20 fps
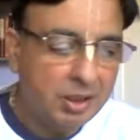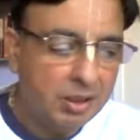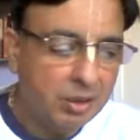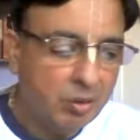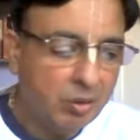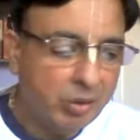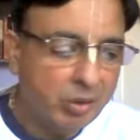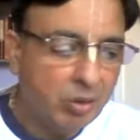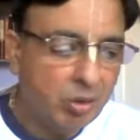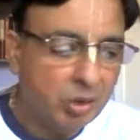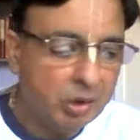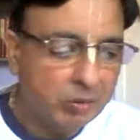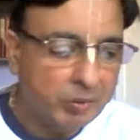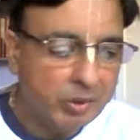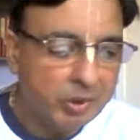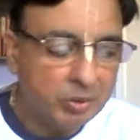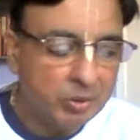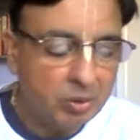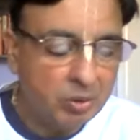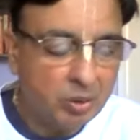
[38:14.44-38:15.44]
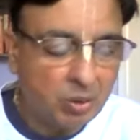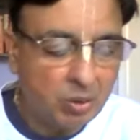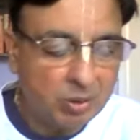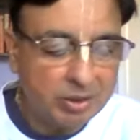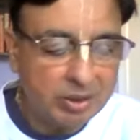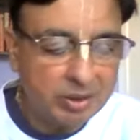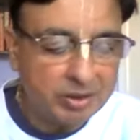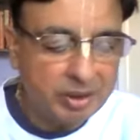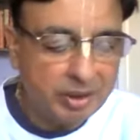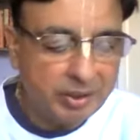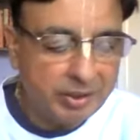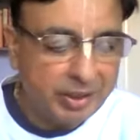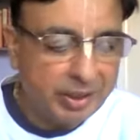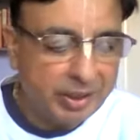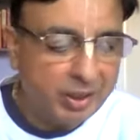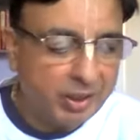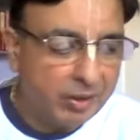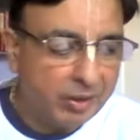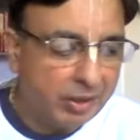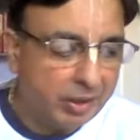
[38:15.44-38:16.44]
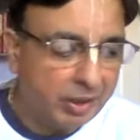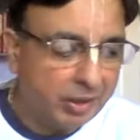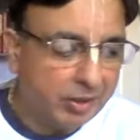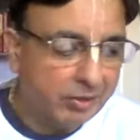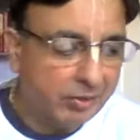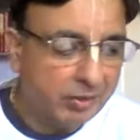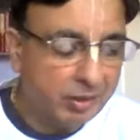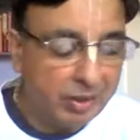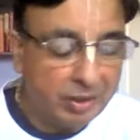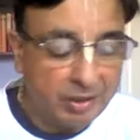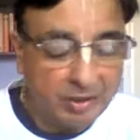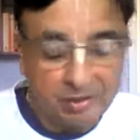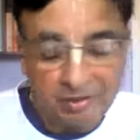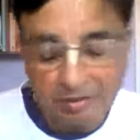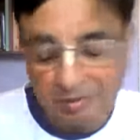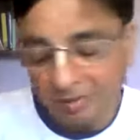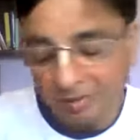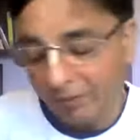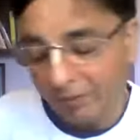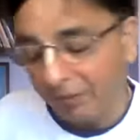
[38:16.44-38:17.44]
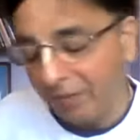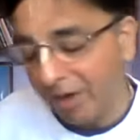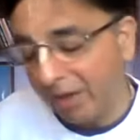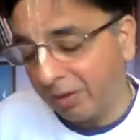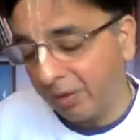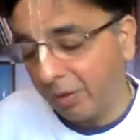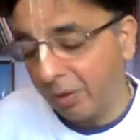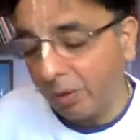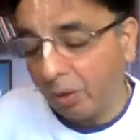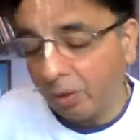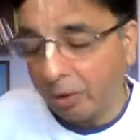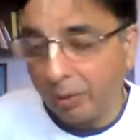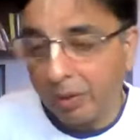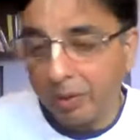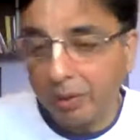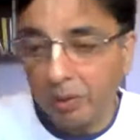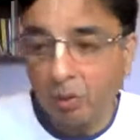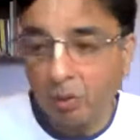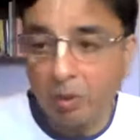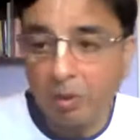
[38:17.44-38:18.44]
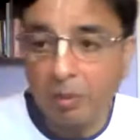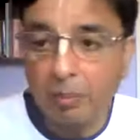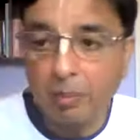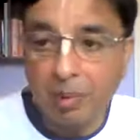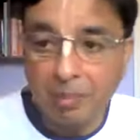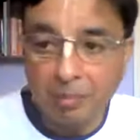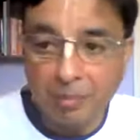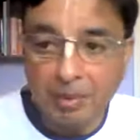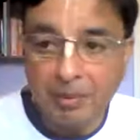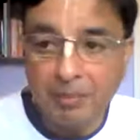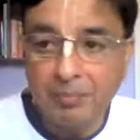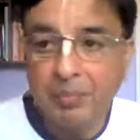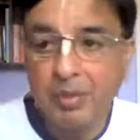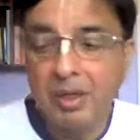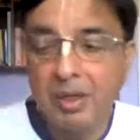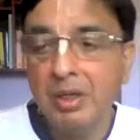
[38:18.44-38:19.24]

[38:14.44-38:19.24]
going all the way to Lord Chaitanya, and in fact going all the way to Lord Brahma.